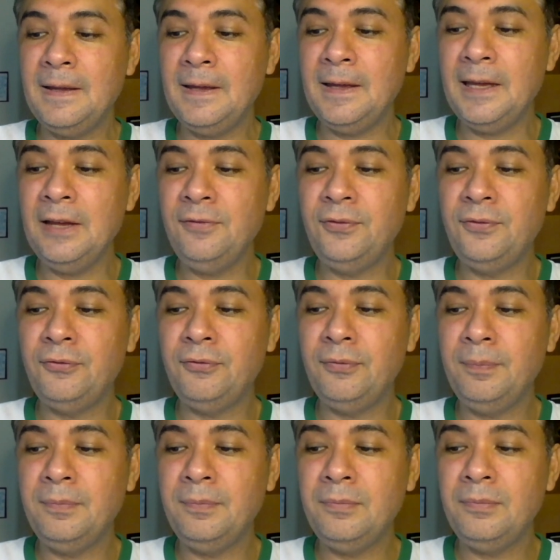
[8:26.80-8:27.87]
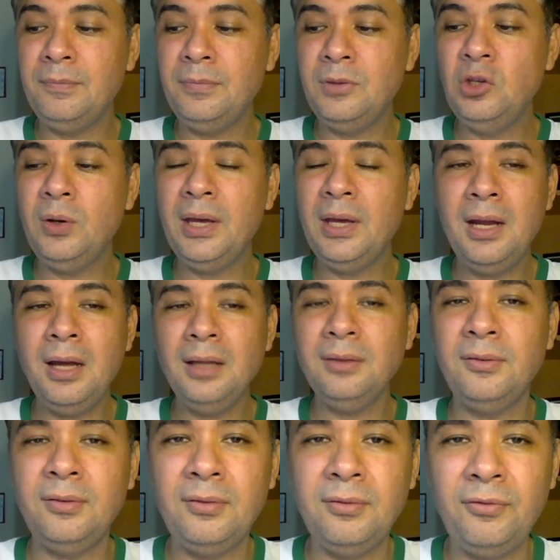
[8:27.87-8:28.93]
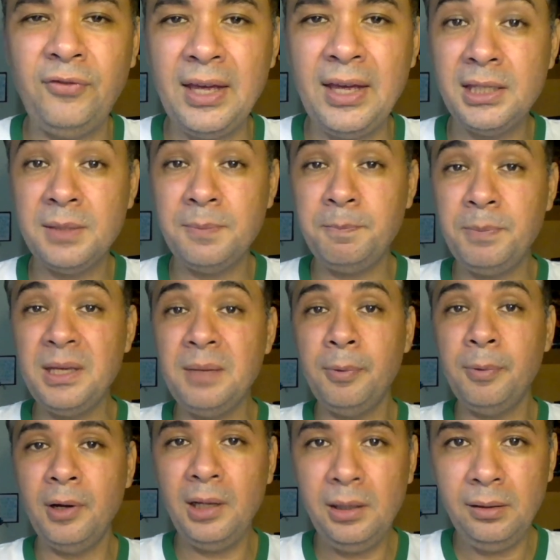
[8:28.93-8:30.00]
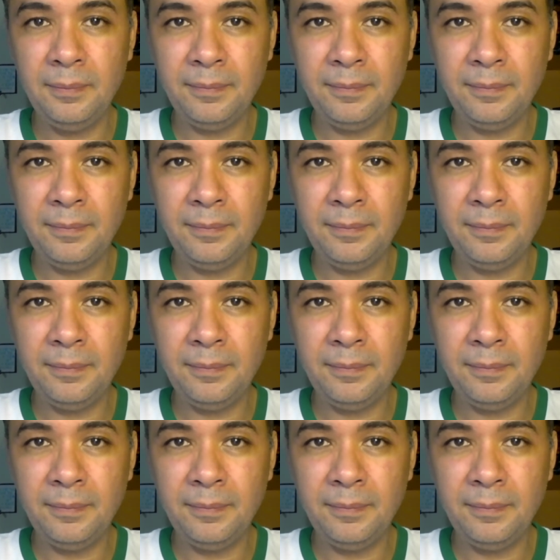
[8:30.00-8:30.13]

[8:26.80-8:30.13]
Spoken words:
If you cannot face people,